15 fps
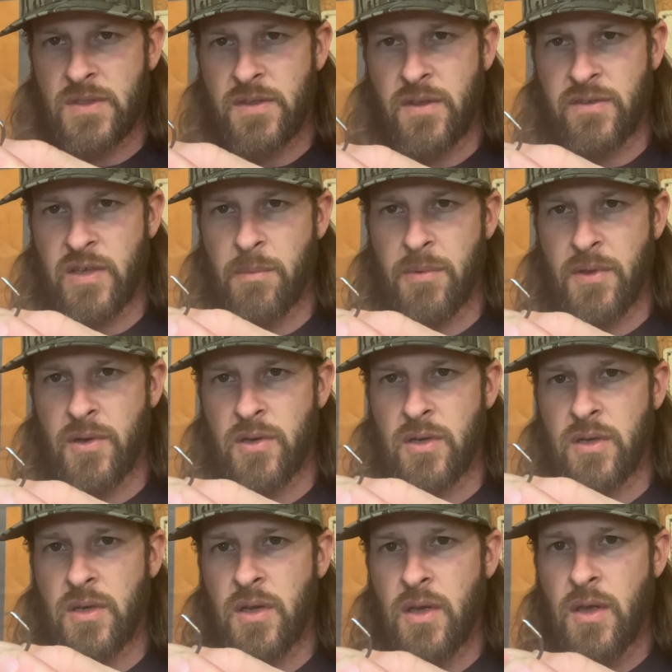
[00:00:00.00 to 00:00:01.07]
tip of the
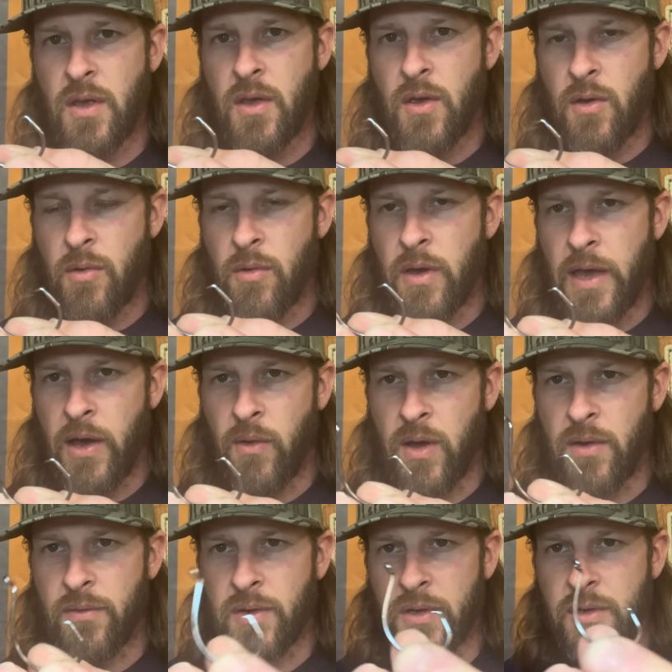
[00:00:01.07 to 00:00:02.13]
hook.
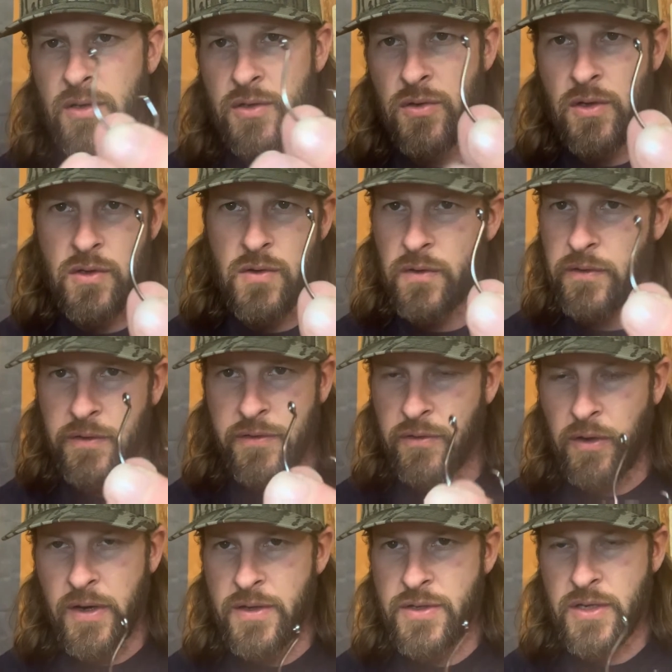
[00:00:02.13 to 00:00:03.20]
However, you can use a
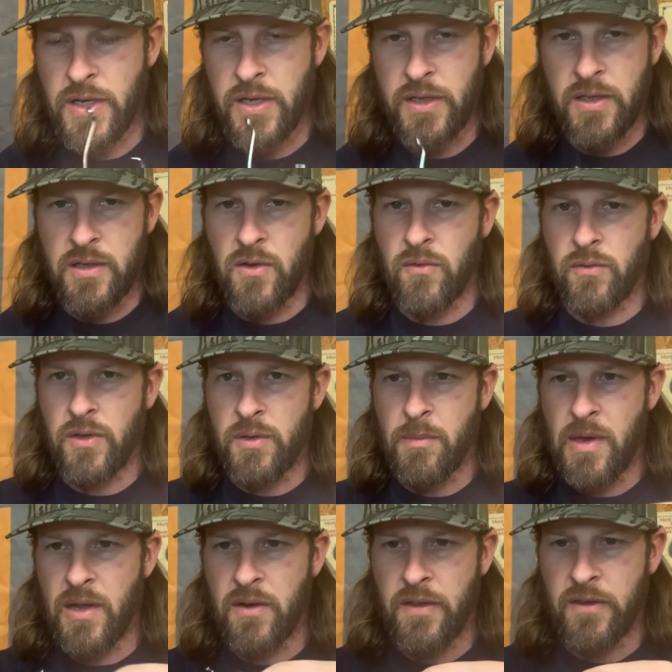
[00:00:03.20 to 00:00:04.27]
straight shank. It don't really
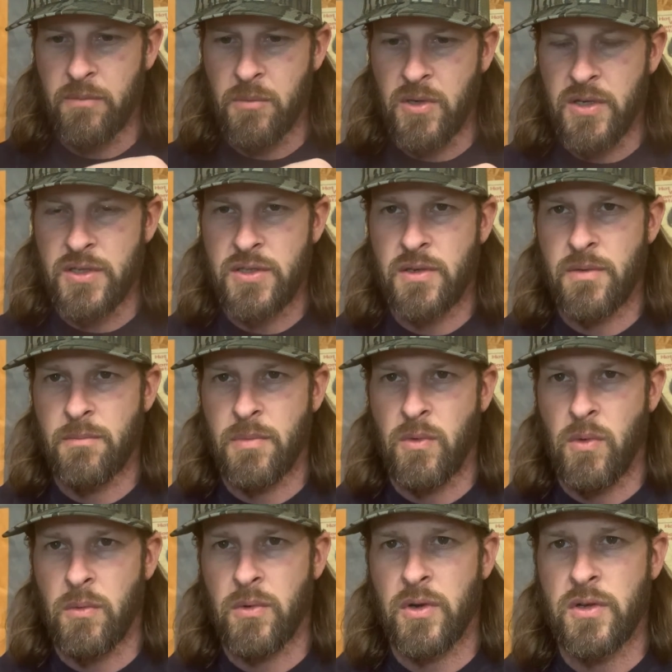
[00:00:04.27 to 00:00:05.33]
matter as much. But
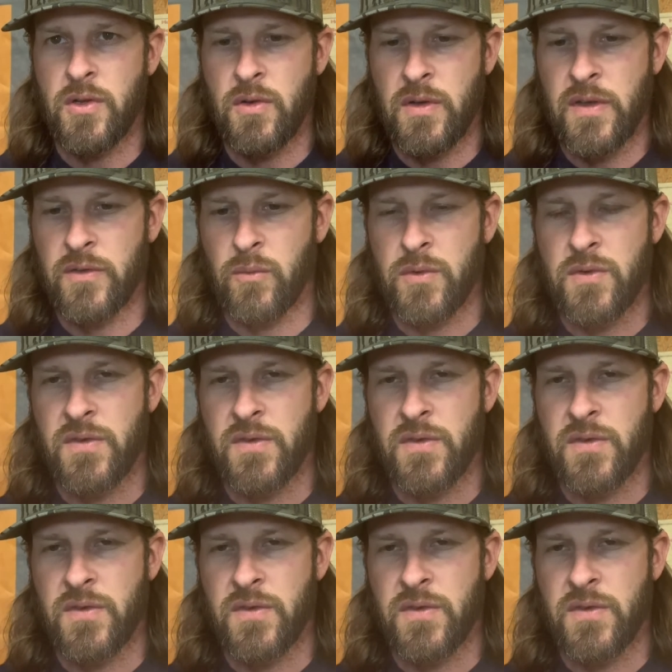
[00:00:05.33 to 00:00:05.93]
what we're going to do is when you